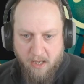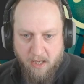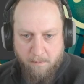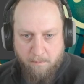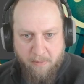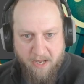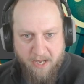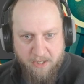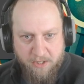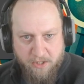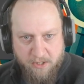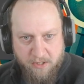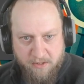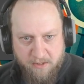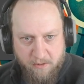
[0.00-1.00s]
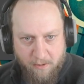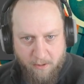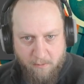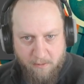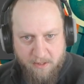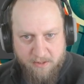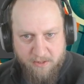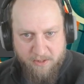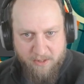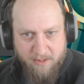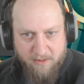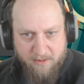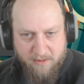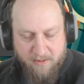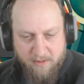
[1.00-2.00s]
a patch is always
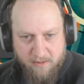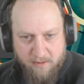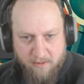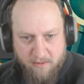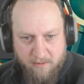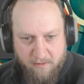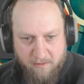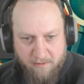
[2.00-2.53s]
just this